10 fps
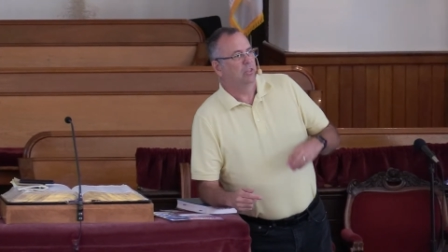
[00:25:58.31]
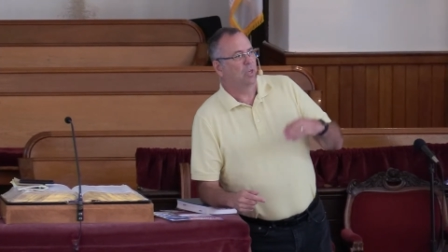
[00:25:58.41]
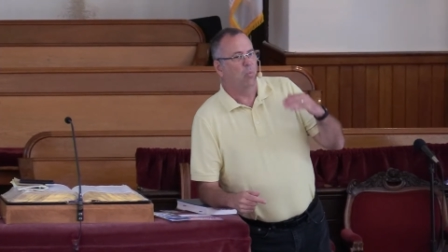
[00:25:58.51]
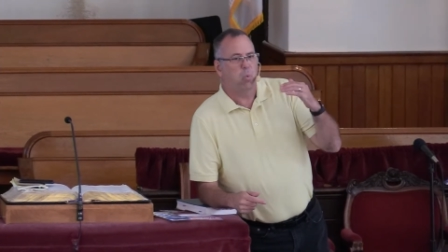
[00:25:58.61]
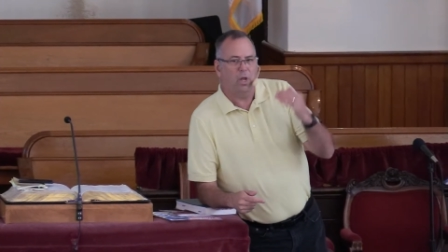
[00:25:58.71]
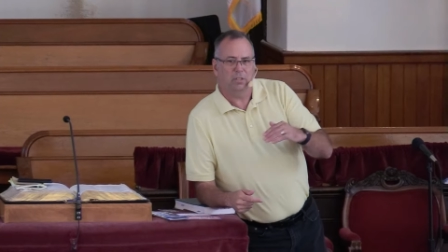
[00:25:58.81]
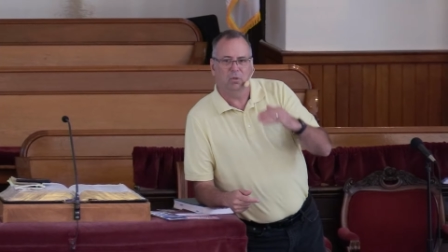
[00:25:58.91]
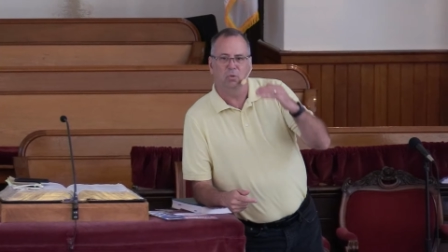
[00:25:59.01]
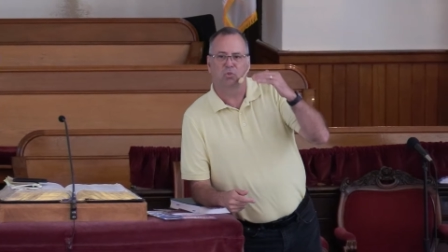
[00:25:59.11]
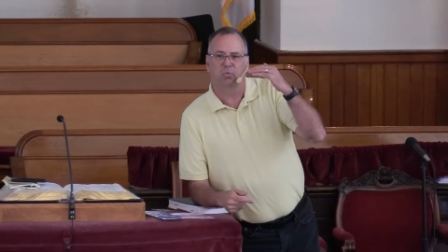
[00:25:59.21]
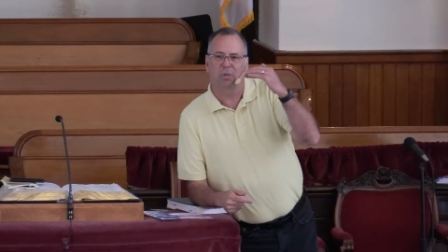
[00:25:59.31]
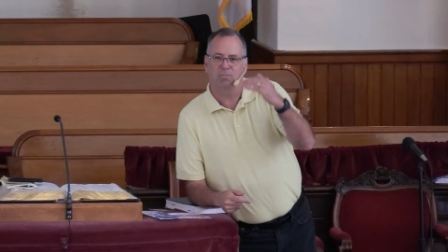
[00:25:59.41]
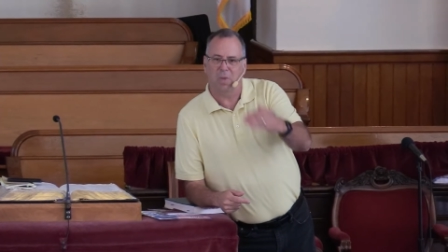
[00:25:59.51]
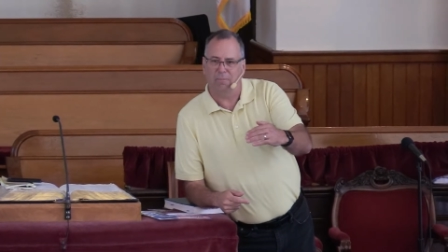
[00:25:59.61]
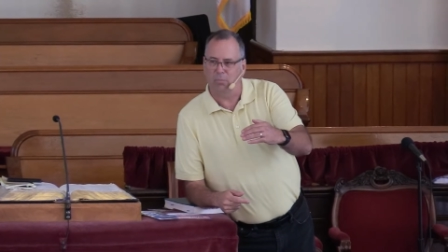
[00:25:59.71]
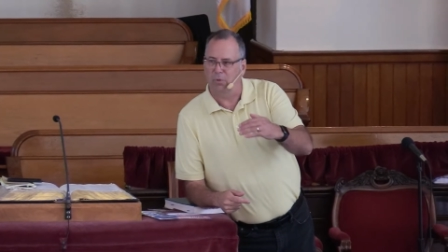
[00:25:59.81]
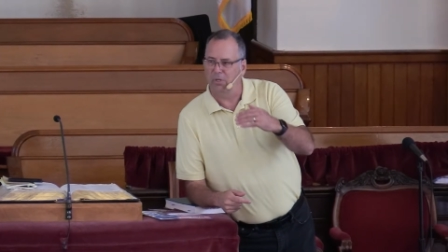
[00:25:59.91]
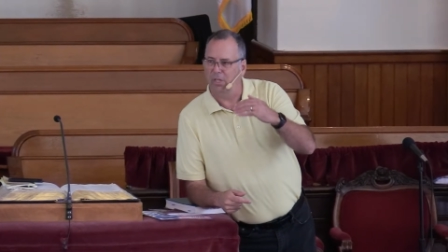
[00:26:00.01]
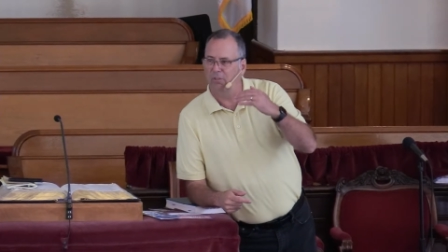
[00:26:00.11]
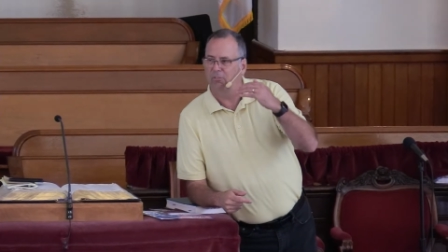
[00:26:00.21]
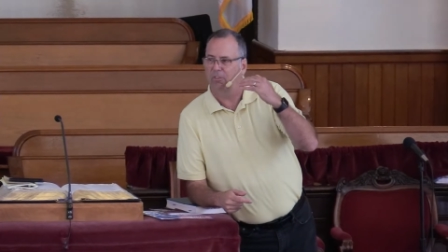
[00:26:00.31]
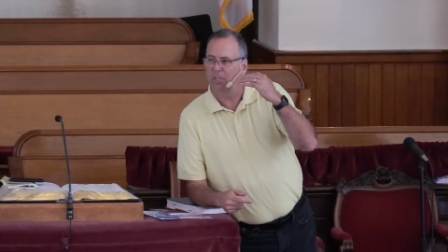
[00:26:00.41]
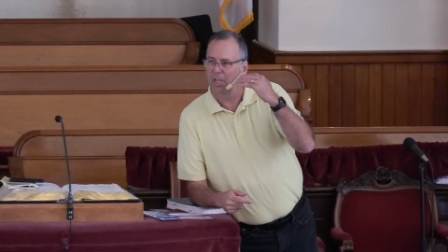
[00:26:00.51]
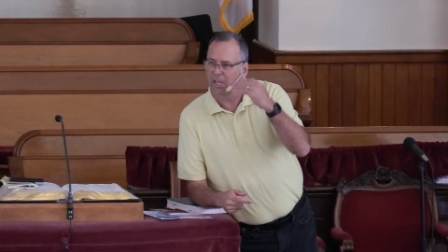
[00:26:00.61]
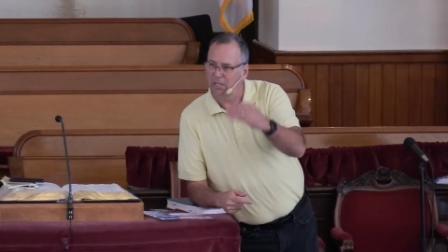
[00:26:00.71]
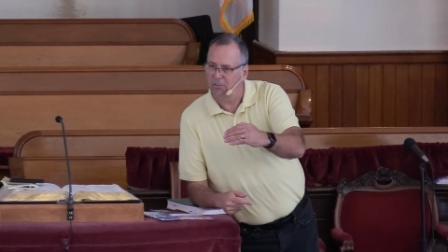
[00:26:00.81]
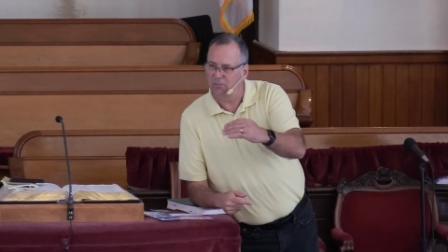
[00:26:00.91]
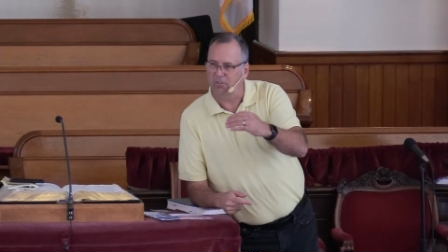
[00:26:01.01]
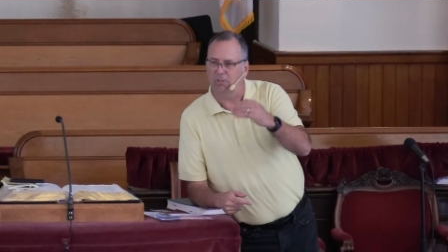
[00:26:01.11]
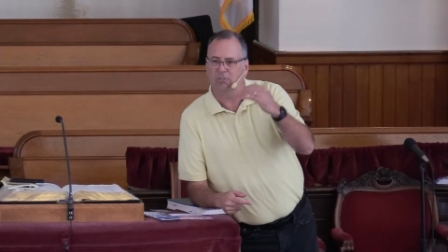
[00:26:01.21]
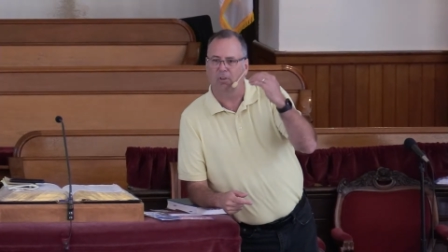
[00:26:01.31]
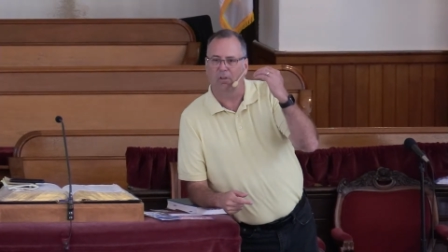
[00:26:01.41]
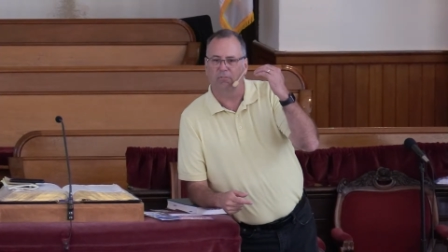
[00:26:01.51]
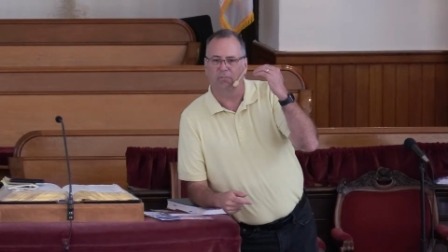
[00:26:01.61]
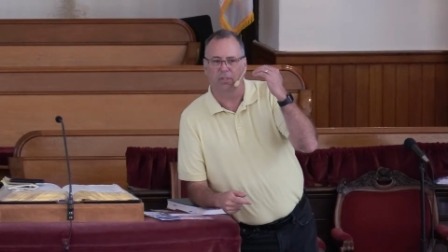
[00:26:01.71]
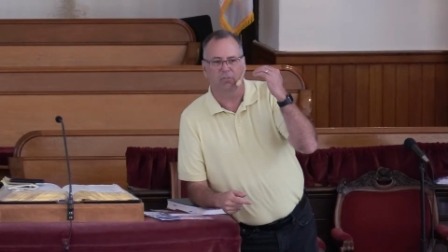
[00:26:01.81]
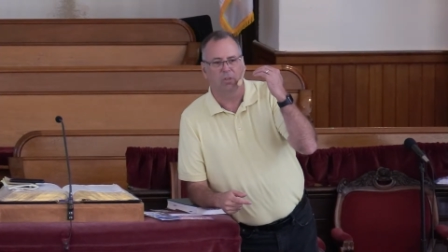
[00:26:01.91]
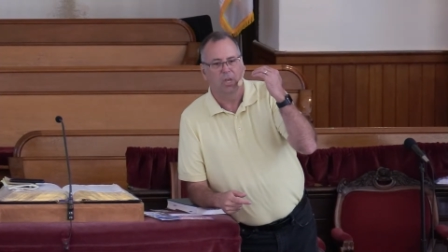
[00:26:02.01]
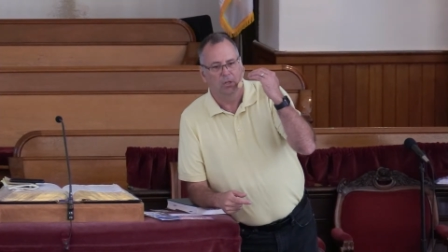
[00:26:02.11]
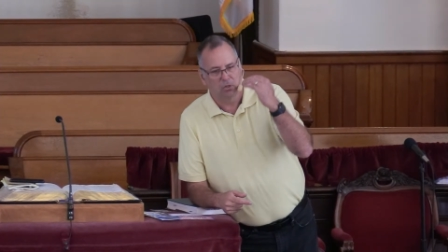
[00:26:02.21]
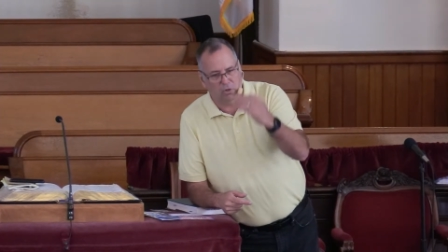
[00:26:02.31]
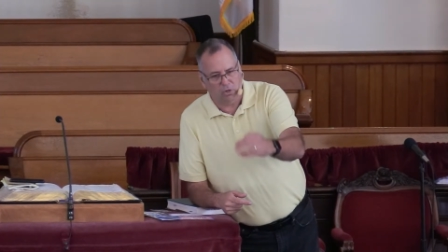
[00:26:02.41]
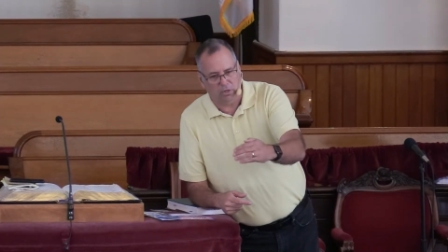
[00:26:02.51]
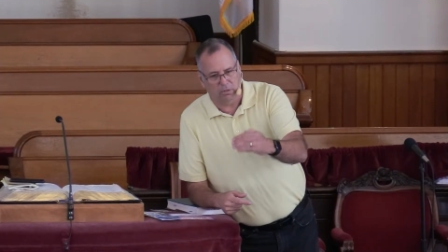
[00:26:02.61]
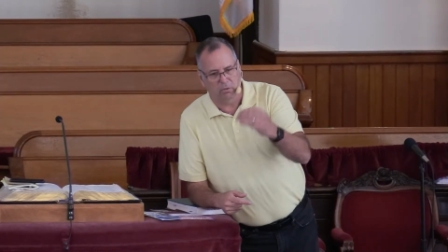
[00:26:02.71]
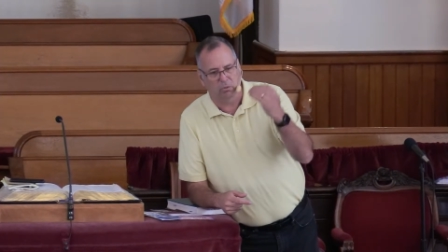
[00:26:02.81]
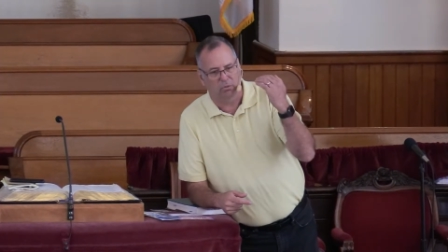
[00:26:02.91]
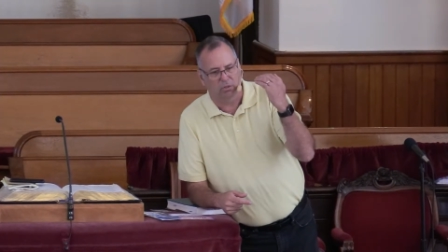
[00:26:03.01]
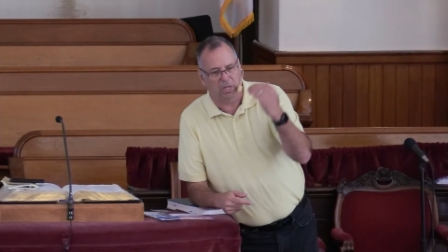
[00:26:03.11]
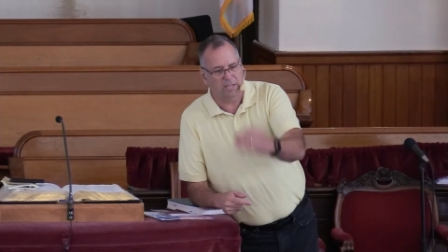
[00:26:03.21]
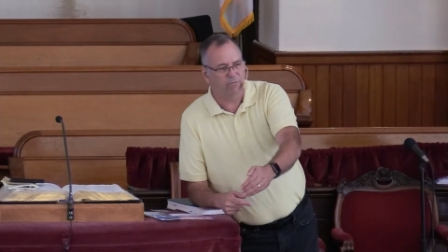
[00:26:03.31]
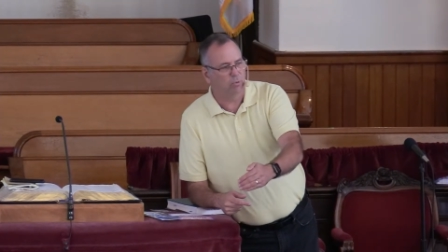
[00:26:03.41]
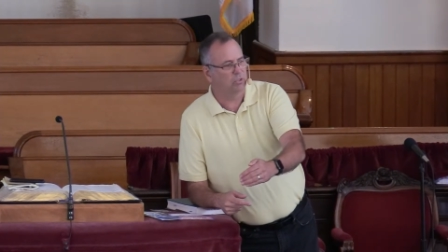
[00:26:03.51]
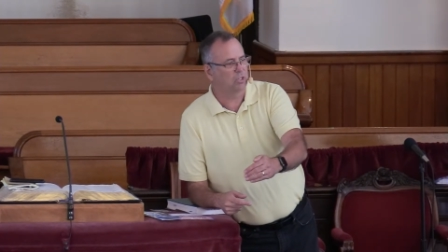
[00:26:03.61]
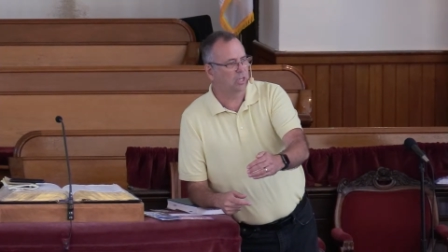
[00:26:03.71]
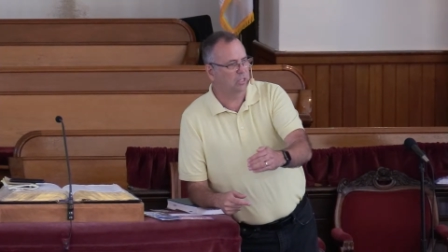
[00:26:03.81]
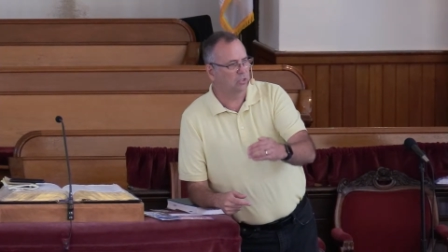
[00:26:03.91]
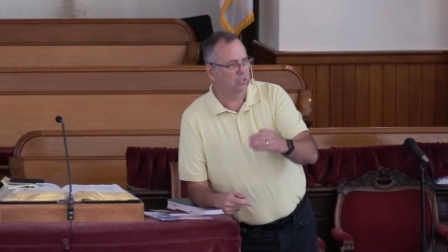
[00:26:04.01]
The one who's remembered is the innocence of this daughter whose life was cut